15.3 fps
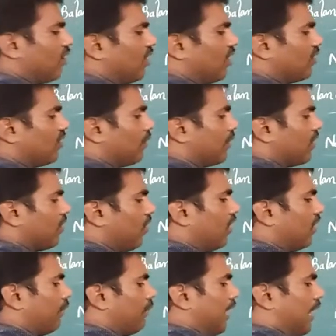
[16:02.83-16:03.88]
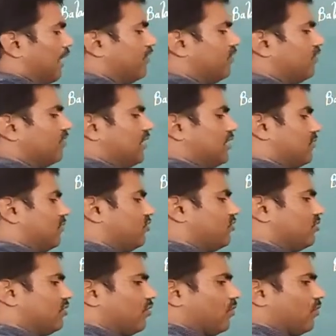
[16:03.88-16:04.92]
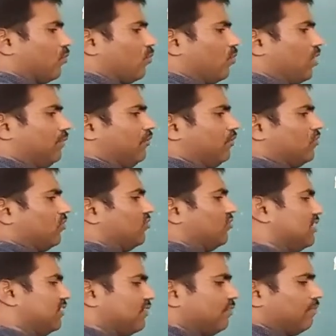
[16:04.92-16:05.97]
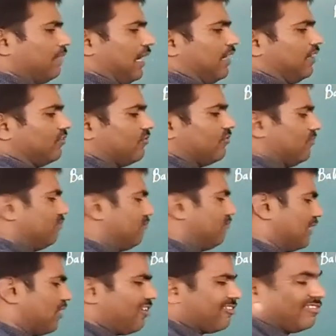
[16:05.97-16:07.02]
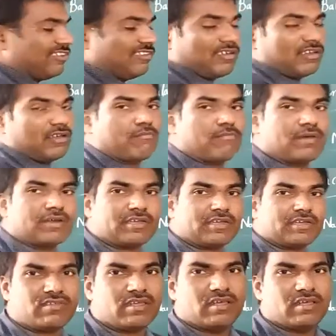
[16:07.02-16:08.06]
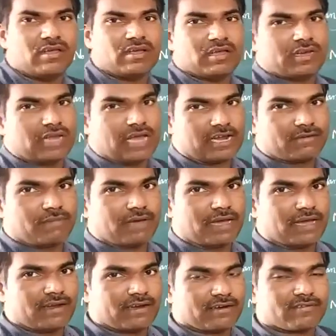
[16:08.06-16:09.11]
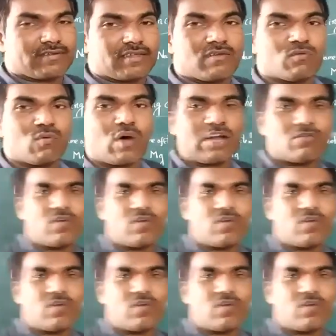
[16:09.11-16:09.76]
not called a balanced equation. Why? Because it is a balanced, but oxygen number is not balanced. Then what